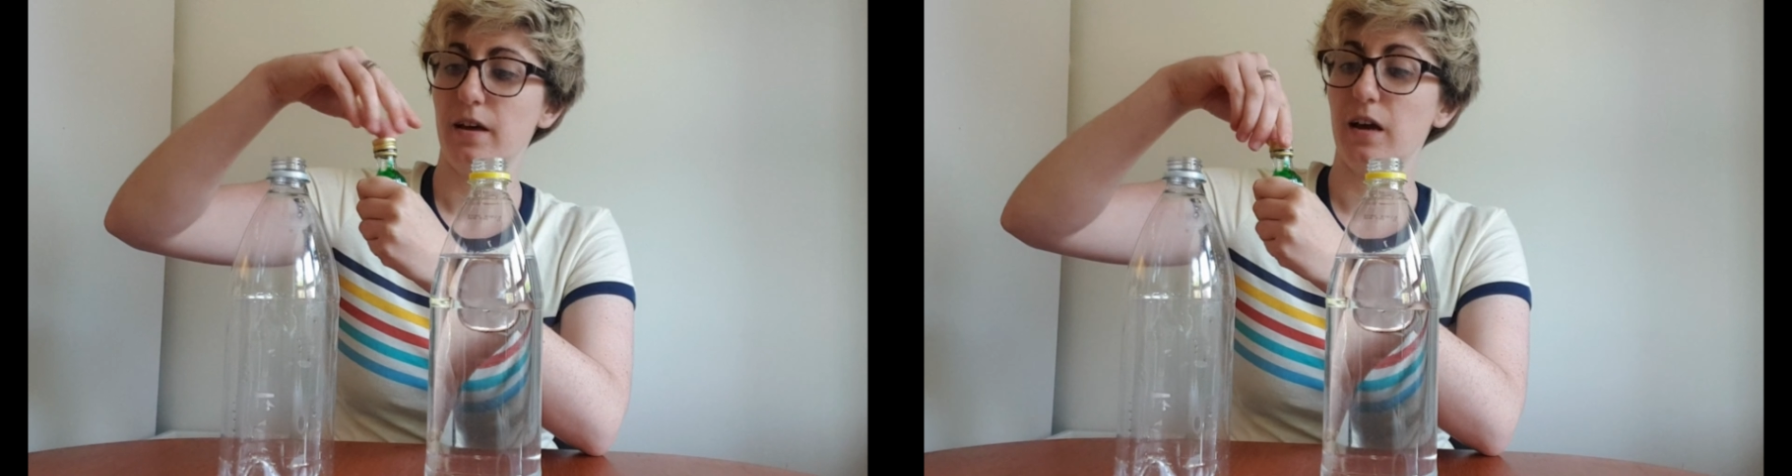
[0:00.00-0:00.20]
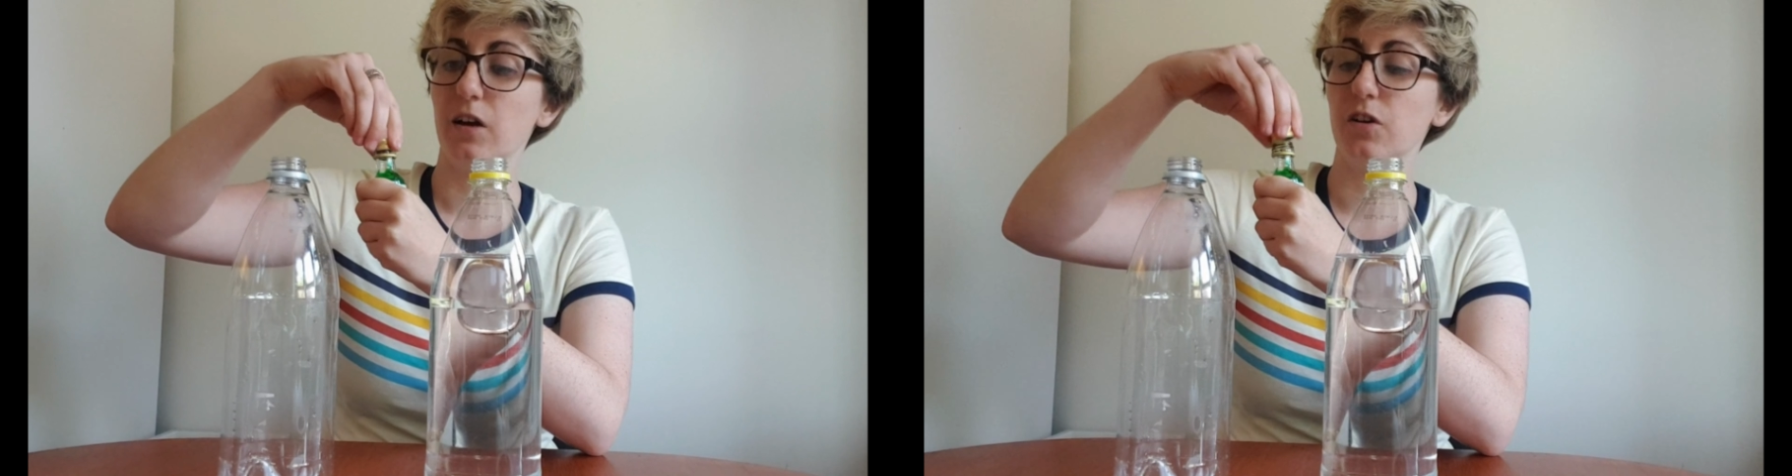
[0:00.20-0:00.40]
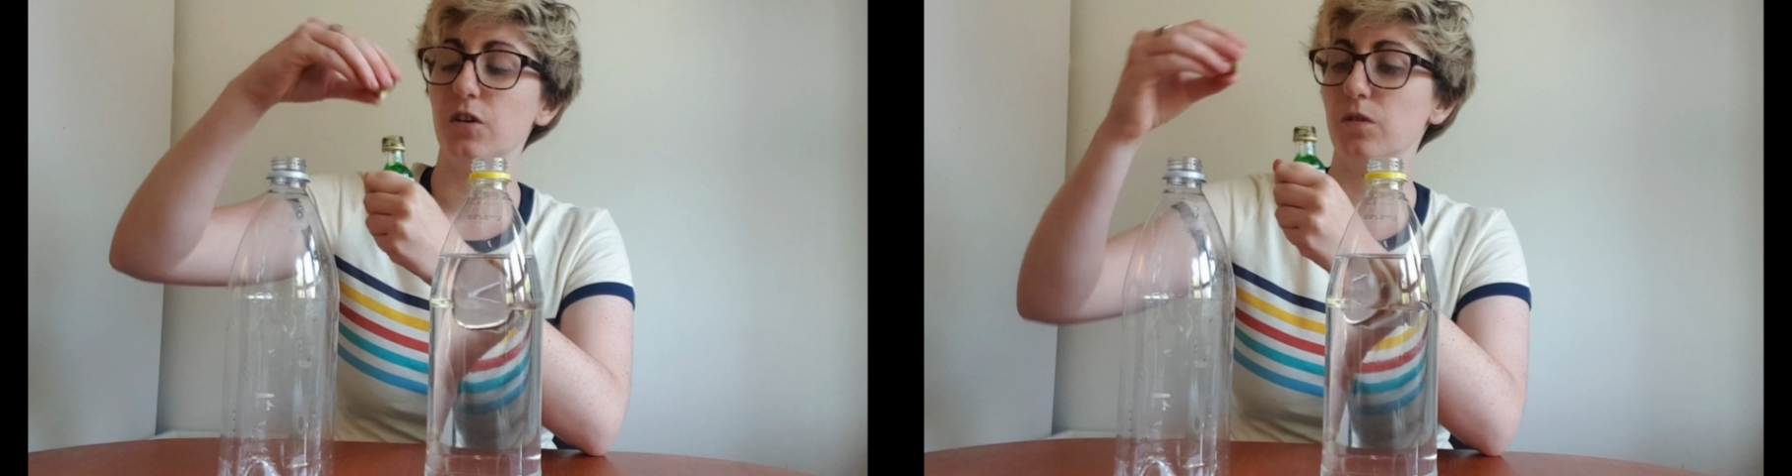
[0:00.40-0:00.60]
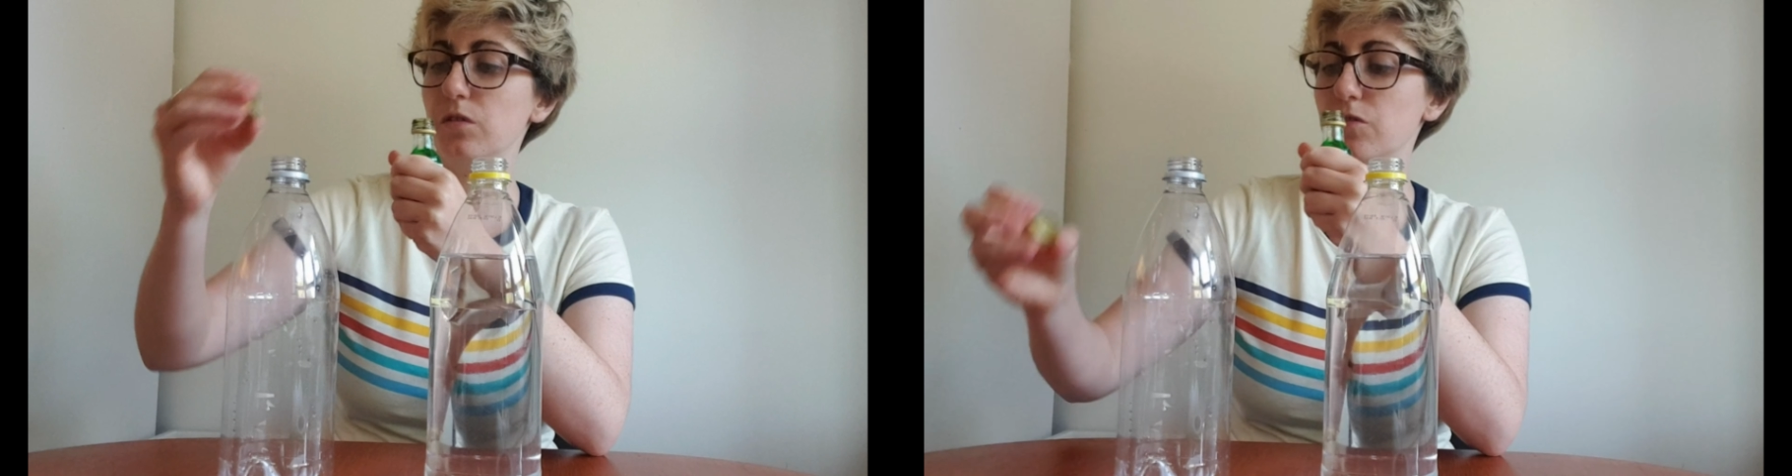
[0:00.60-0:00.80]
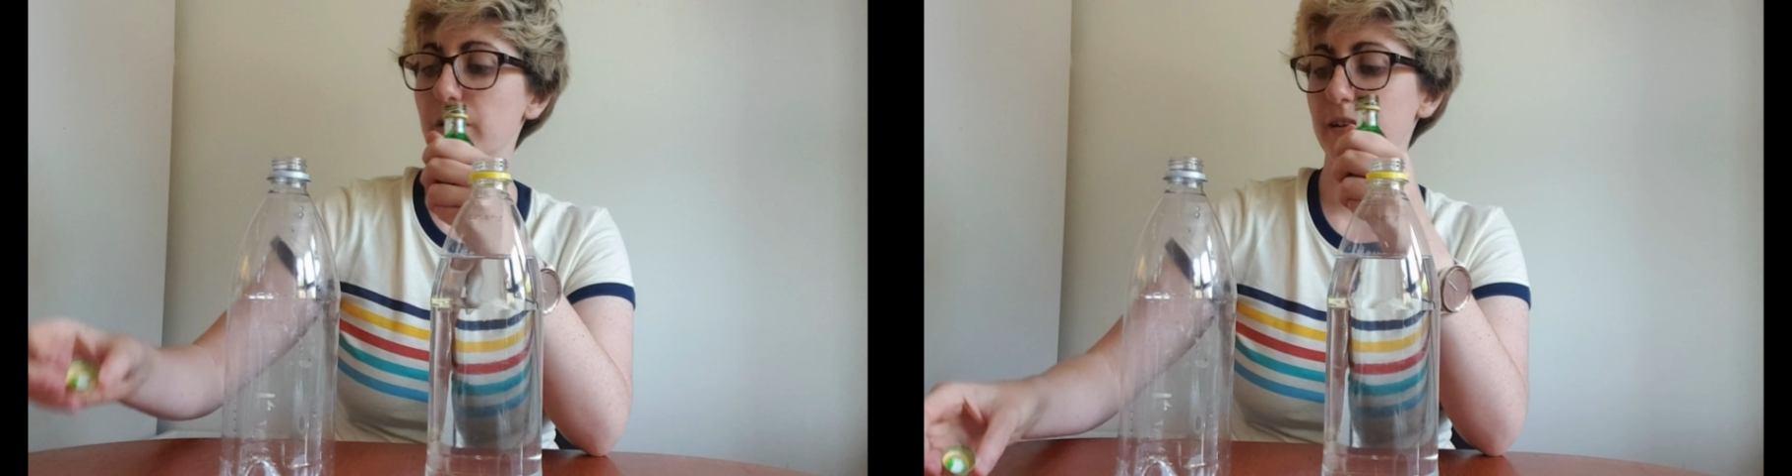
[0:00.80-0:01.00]
I'm going to use
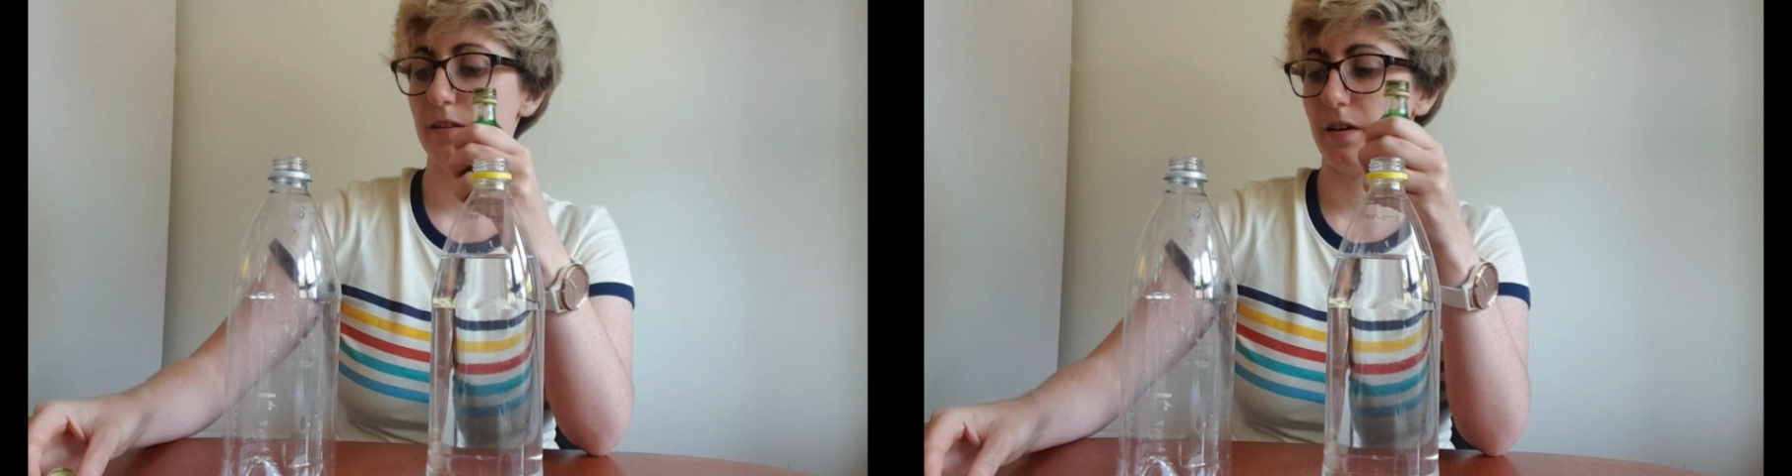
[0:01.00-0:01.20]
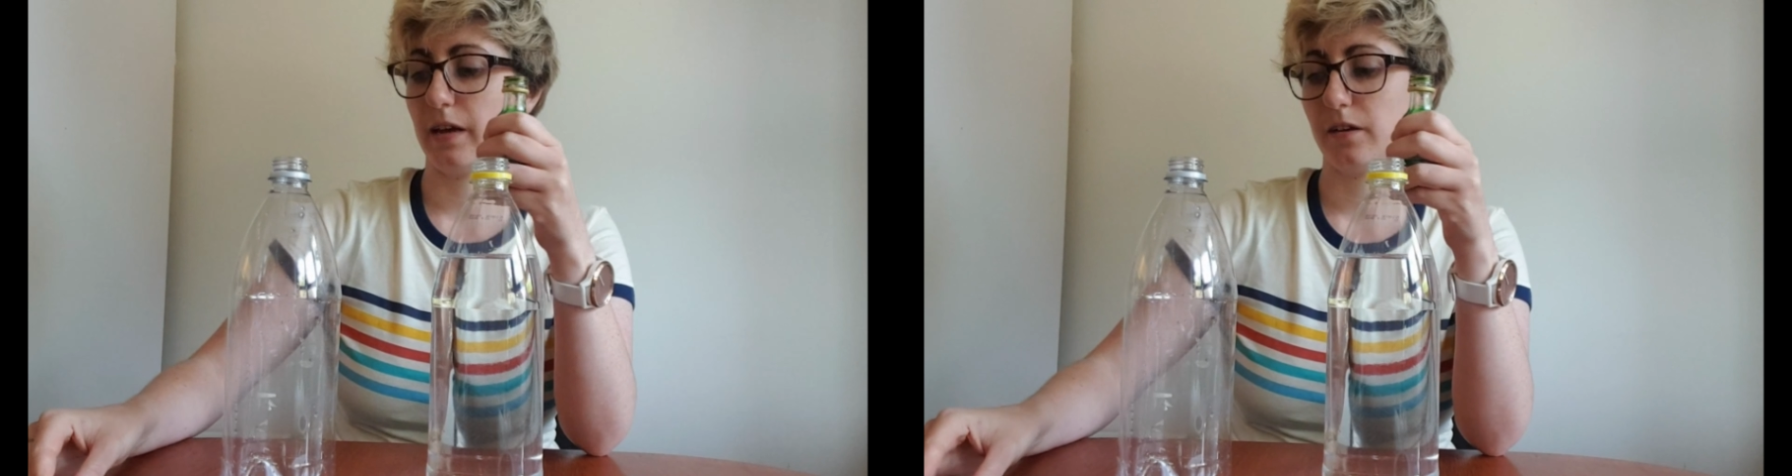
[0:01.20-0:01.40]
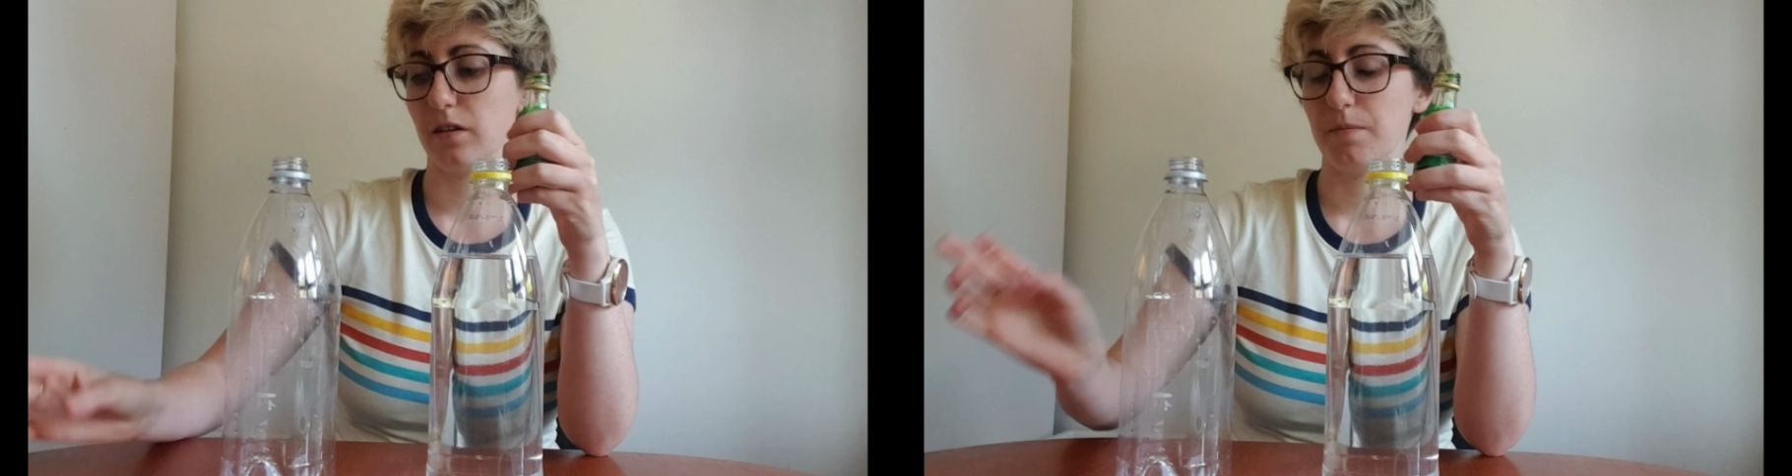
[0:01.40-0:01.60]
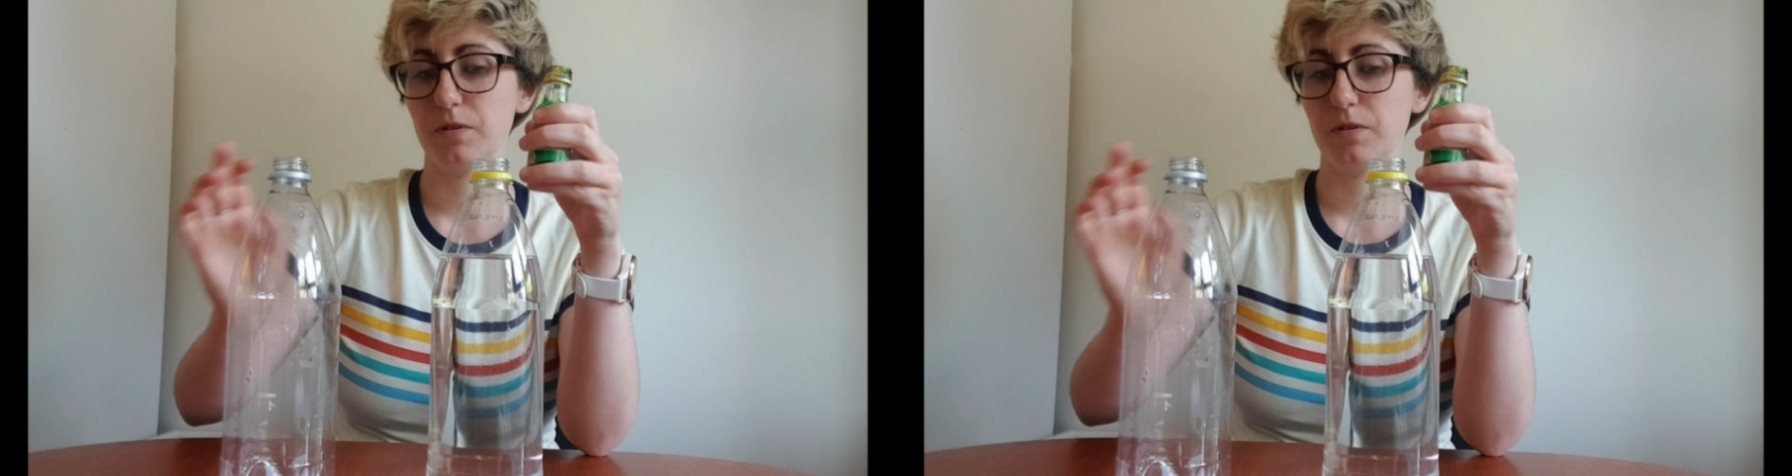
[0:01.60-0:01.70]
green today because I'm